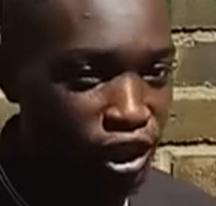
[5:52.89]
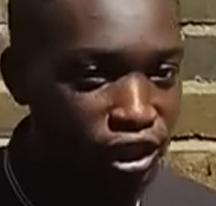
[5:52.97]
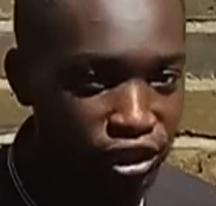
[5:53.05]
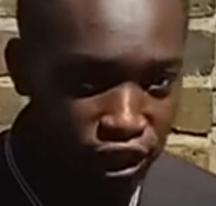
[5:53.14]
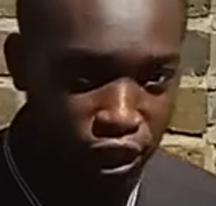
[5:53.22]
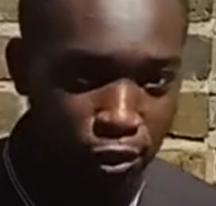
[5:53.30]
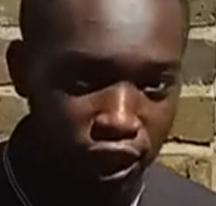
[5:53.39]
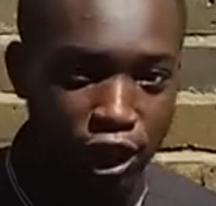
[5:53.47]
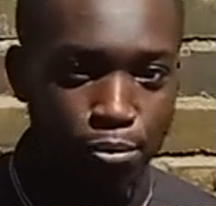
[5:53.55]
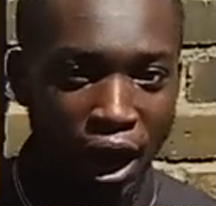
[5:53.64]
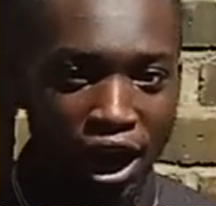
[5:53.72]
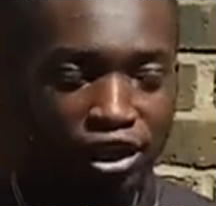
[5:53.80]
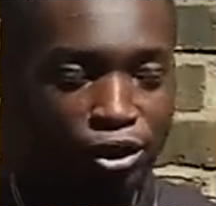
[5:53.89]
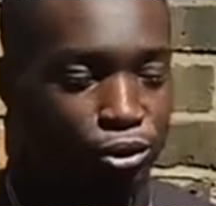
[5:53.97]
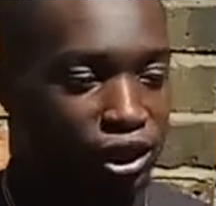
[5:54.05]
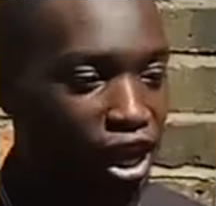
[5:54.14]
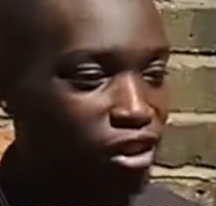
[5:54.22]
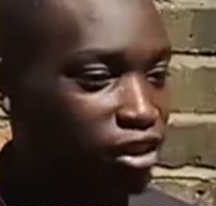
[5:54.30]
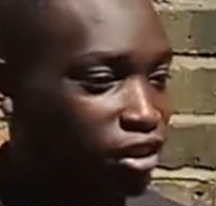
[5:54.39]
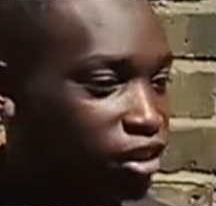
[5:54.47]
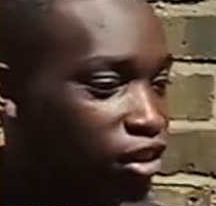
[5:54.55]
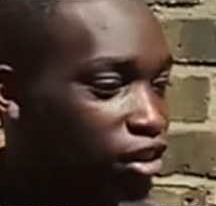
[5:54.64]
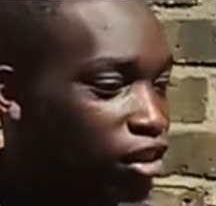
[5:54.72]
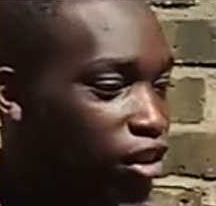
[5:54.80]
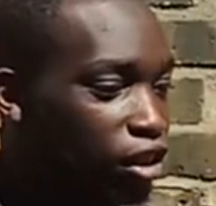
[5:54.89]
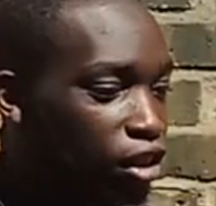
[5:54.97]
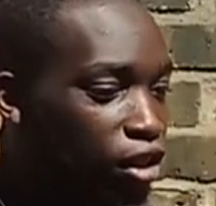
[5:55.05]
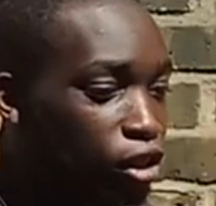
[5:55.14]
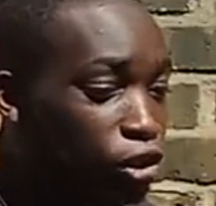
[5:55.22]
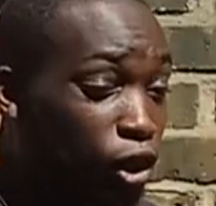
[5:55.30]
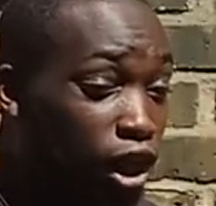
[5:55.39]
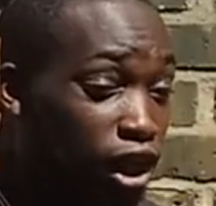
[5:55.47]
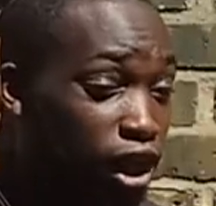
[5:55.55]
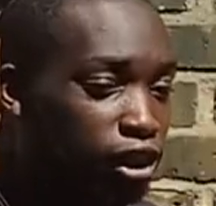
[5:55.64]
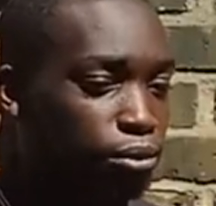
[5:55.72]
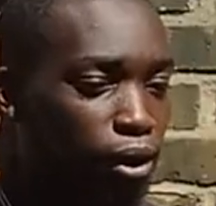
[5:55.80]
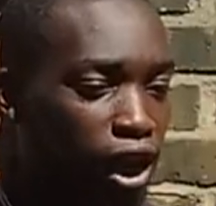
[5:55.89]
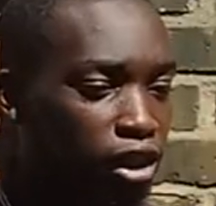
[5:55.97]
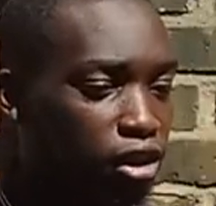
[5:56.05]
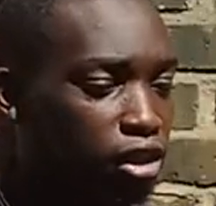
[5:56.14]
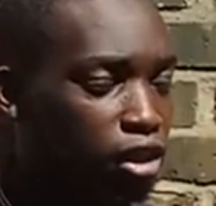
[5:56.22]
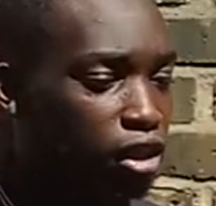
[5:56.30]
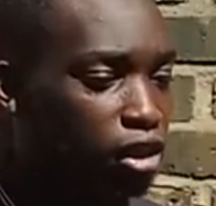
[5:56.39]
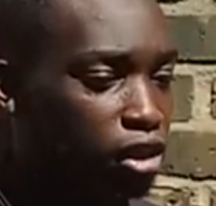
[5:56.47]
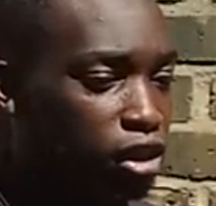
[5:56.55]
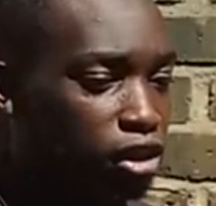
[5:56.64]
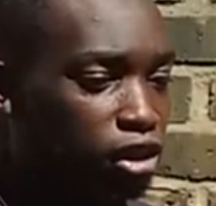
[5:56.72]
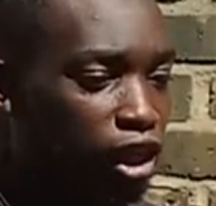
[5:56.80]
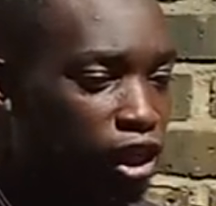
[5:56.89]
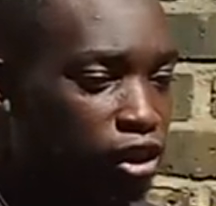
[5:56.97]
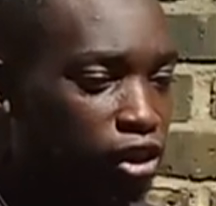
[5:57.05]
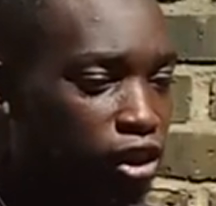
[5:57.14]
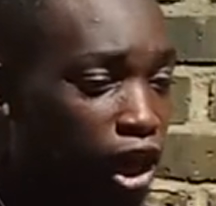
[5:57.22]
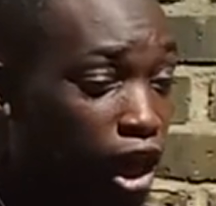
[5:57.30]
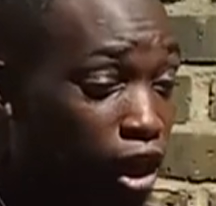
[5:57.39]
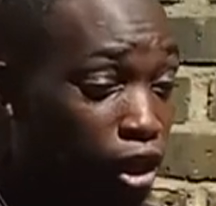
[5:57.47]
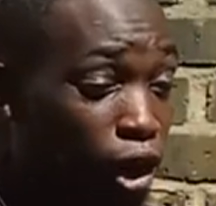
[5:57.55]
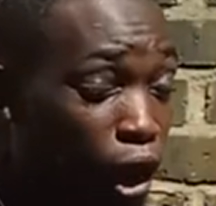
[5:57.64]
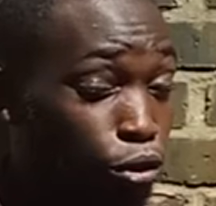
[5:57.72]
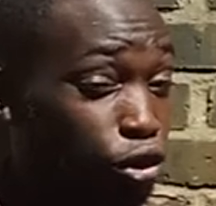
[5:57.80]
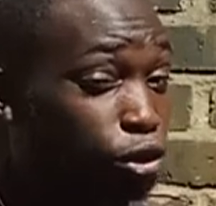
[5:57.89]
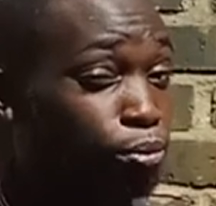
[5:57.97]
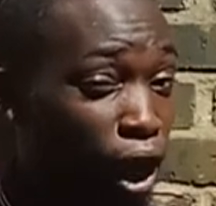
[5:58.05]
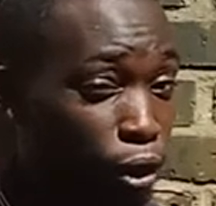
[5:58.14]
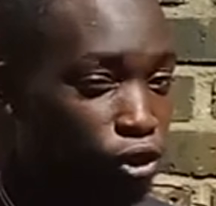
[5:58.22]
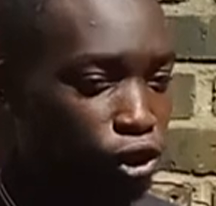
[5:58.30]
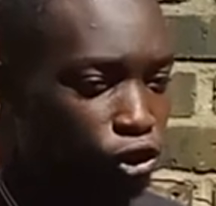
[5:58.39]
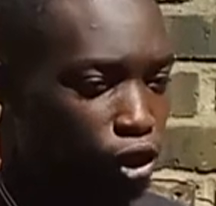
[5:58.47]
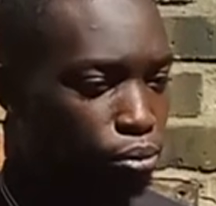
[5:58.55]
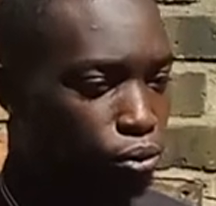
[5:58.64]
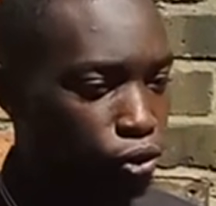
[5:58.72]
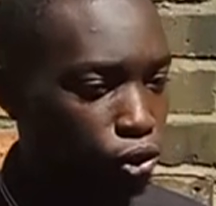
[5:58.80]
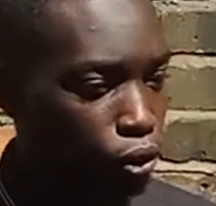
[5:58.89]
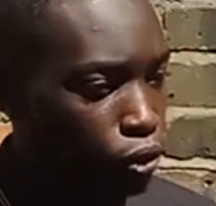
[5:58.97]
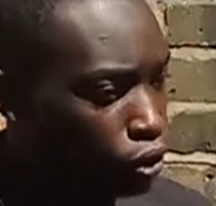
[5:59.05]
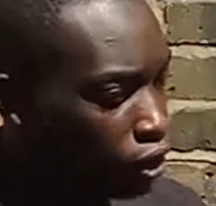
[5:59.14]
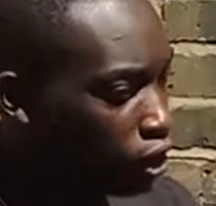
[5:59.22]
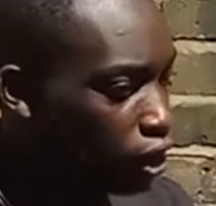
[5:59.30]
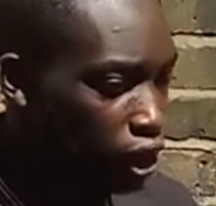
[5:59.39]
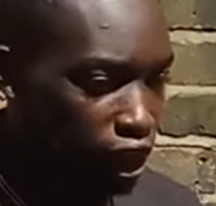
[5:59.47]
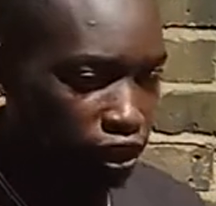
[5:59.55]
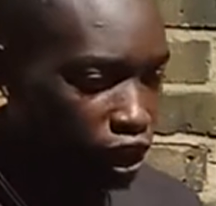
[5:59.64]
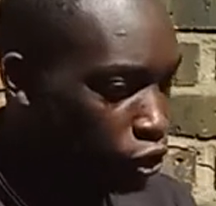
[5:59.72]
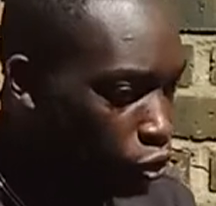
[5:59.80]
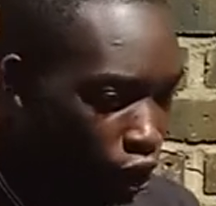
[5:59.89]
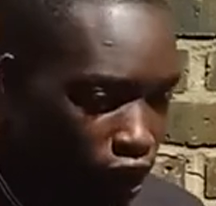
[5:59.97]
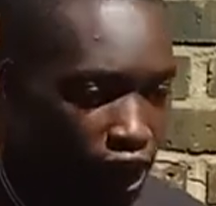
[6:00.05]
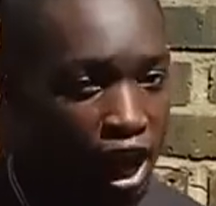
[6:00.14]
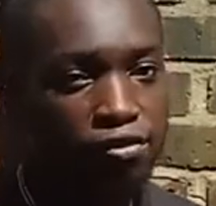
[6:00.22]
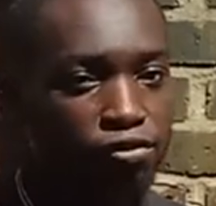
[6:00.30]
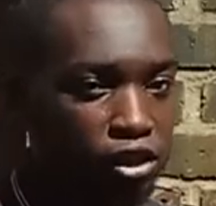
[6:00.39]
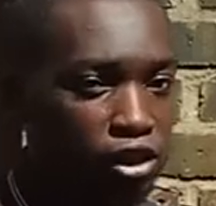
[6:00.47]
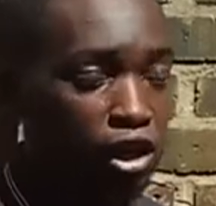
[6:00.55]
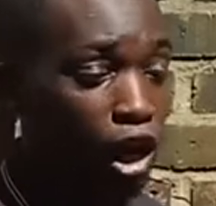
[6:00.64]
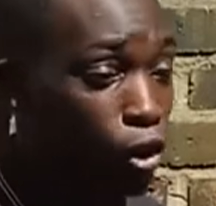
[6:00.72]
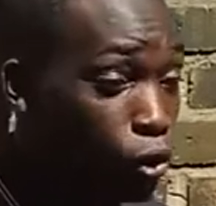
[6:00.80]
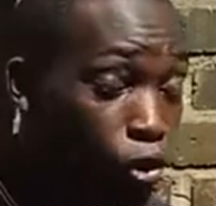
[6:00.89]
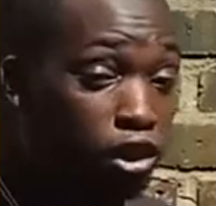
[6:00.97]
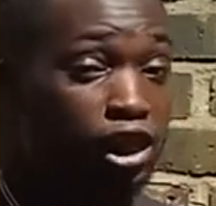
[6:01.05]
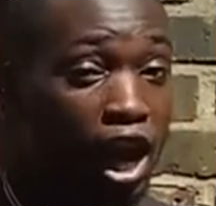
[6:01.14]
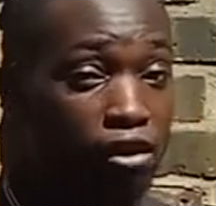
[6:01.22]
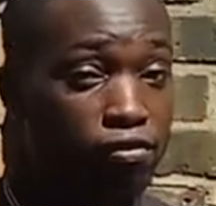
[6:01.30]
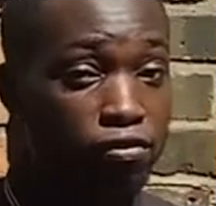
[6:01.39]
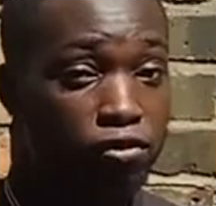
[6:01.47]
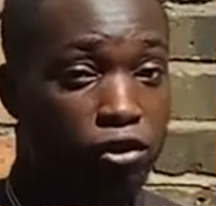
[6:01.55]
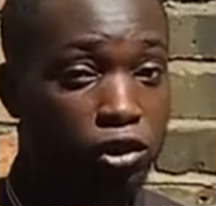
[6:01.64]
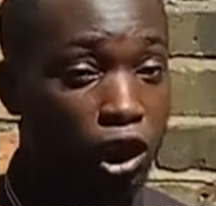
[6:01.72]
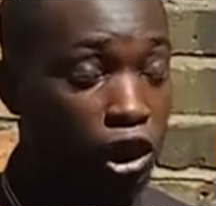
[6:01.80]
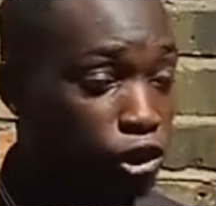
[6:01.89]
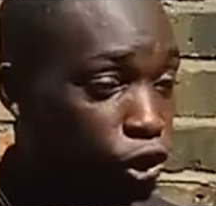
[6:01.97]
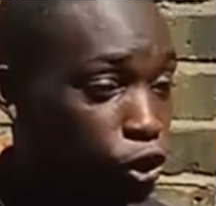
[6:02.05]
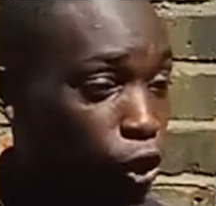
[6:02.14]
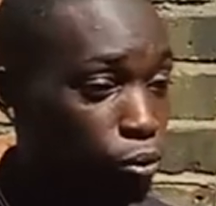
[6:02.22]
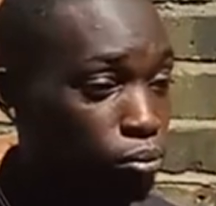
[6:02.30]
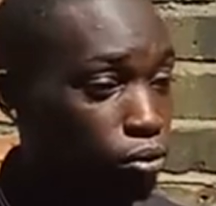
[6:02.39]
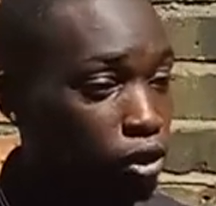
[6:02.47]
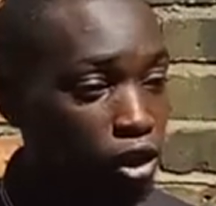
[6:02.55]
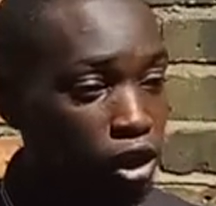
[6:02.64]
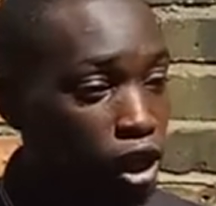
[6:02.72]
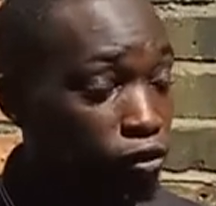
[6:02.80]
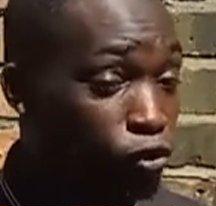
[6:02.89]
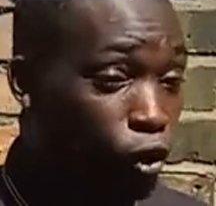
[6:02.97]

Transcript: he the way he patterned it was like this, isn't it? So in his mind, he said, uh, and I'll use my own example. So let's say you got a knife in it. A good knife does the job. If